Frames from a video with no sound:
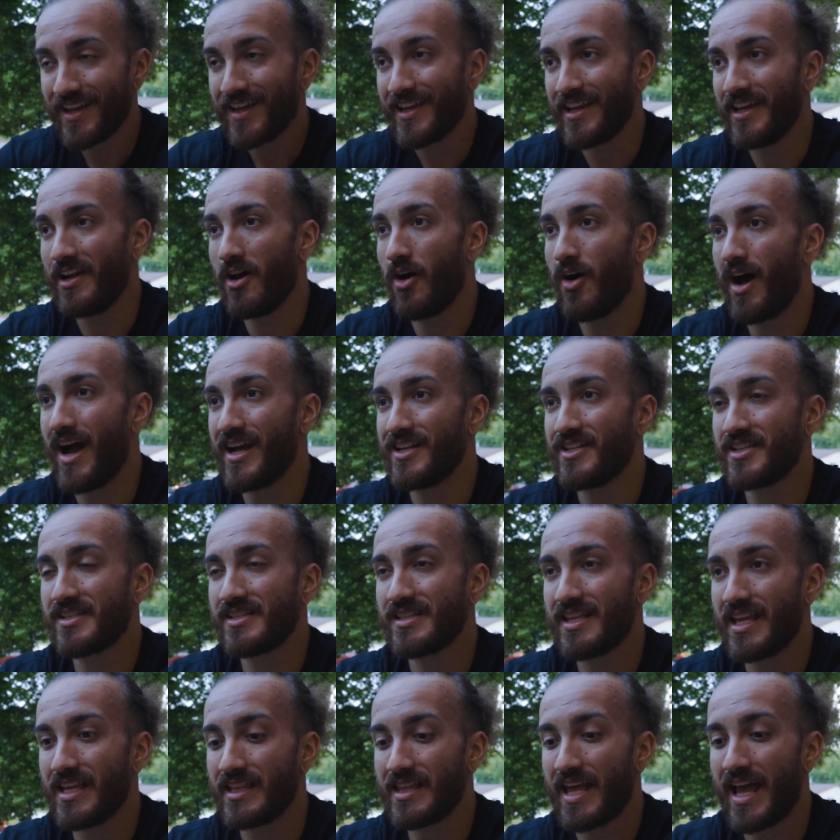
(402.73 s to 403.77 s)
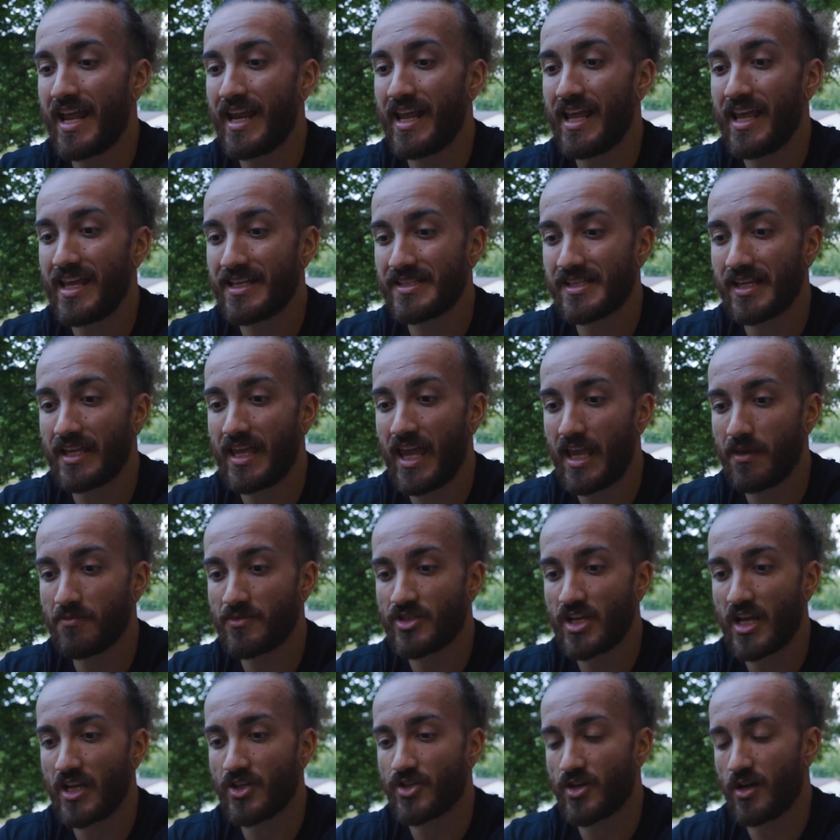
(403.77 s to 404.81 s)
You know, I just think that it is a game
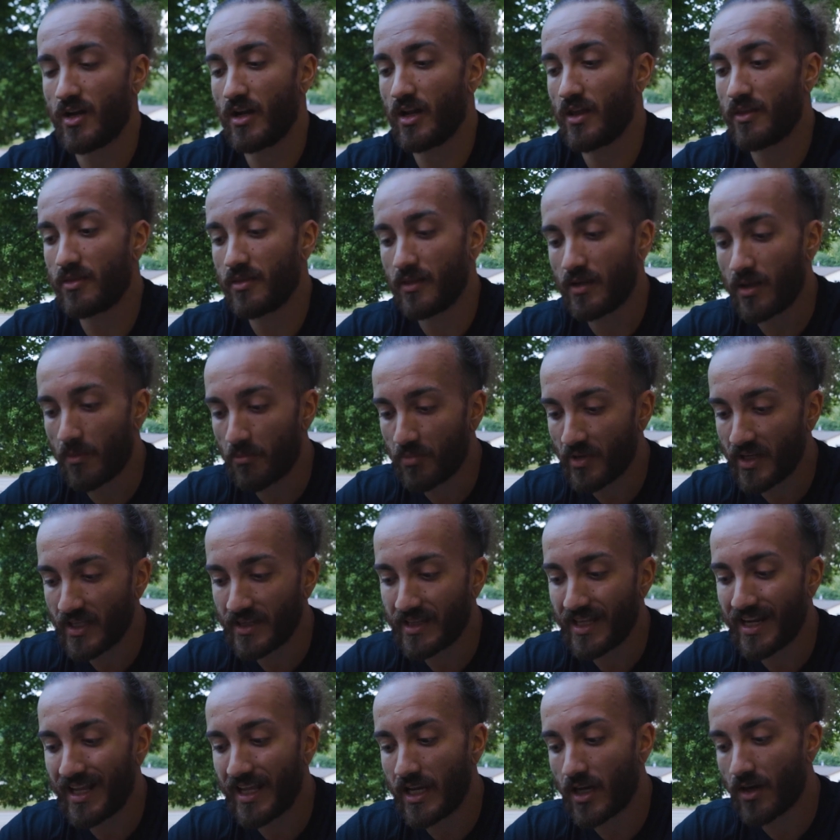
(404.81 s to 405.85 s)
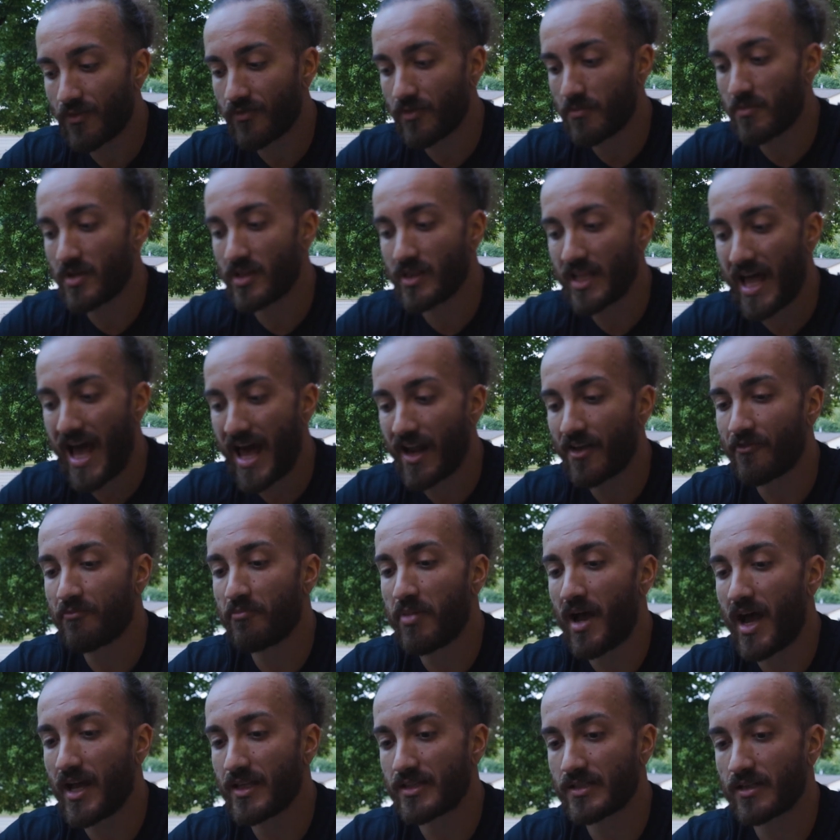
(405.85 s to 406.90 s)
changer. And a complaint that I hear from a lot of
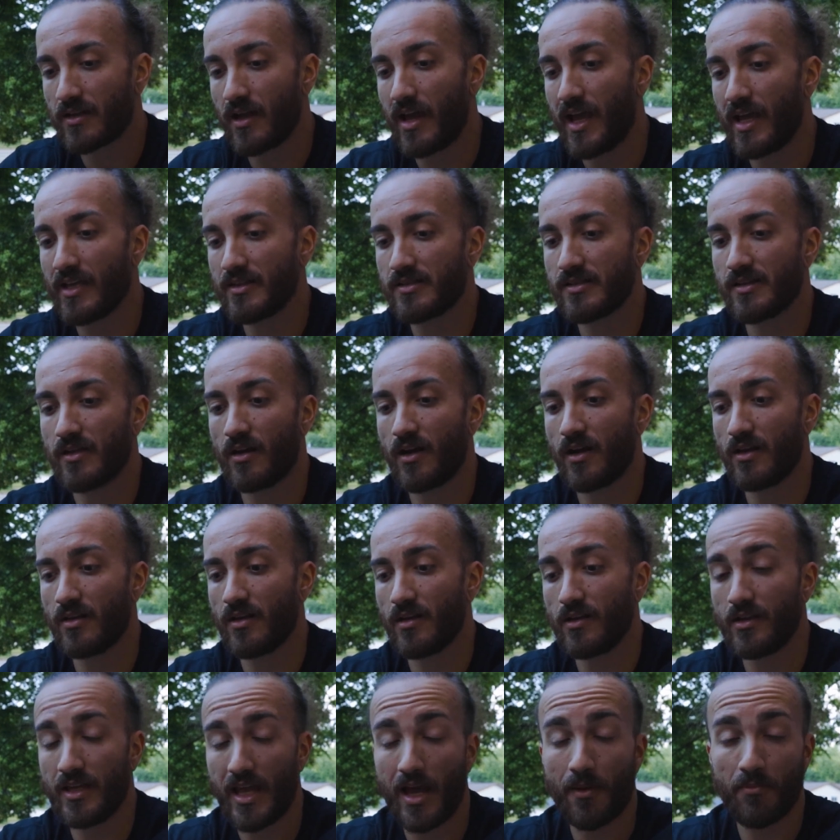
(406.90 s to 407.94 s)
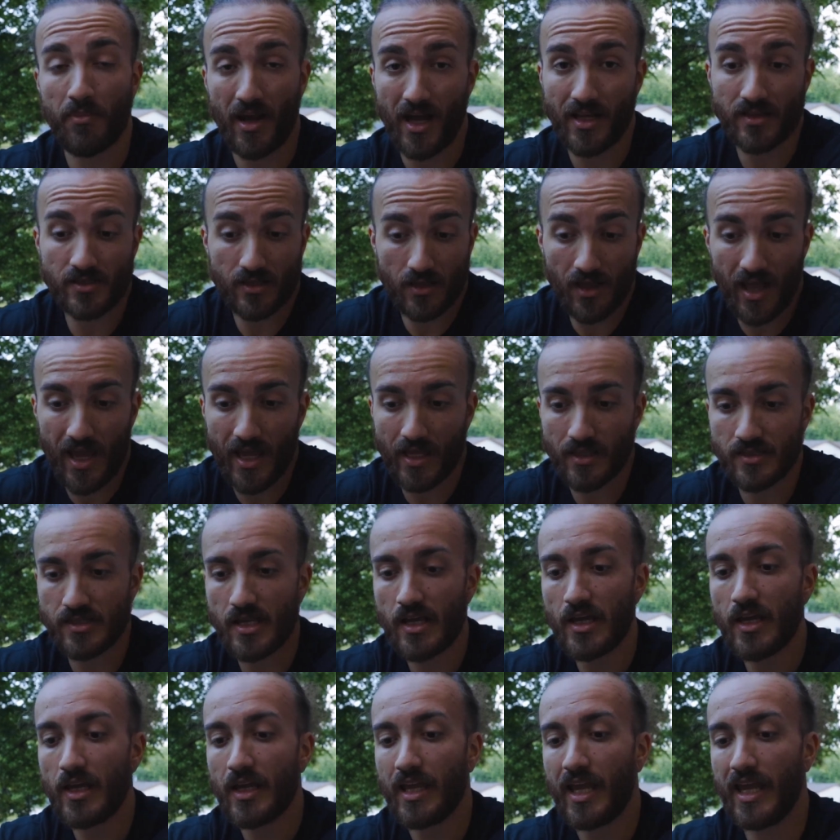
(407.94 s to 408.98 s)
POTS clients, POTS clients,
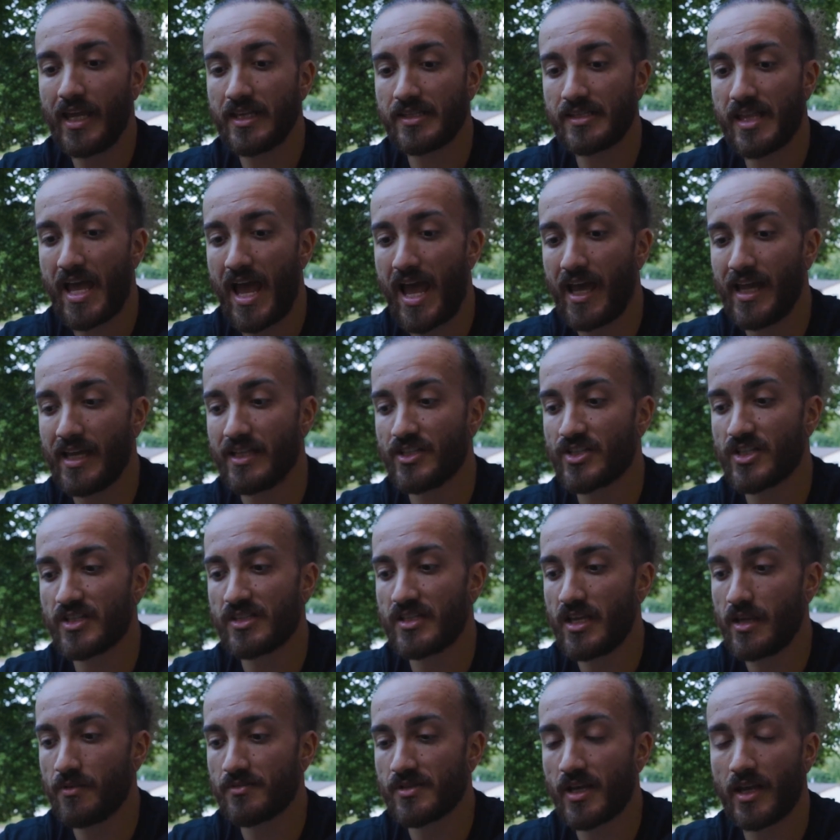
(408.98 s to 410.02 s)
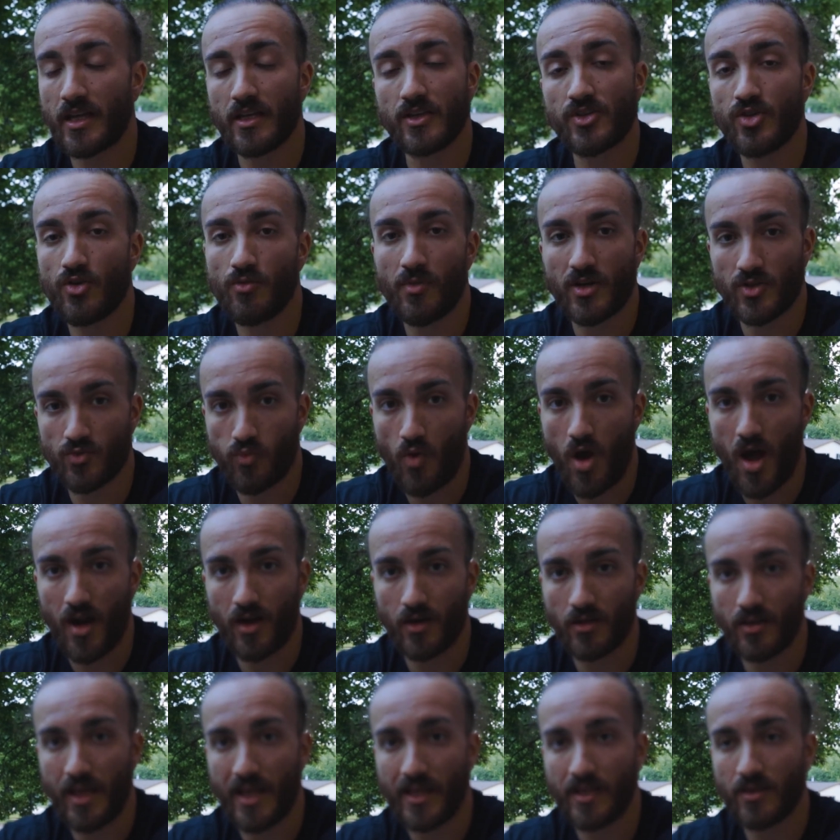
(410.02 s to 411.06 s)
is that it just seems like too much
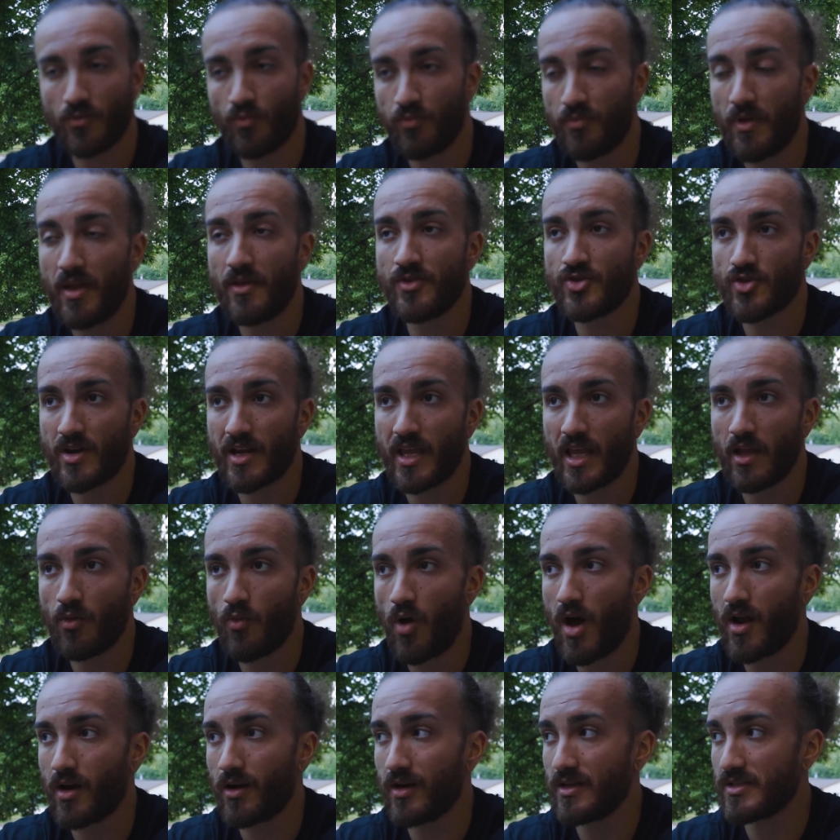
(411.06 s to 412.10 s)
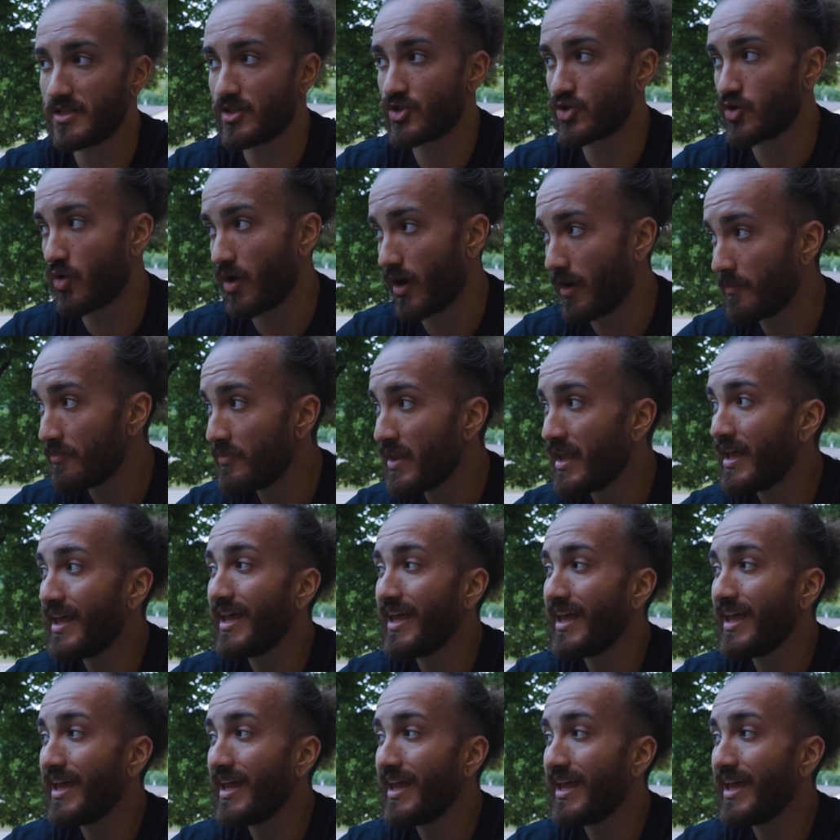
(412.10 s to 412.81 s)
water, like drinking water is a chore.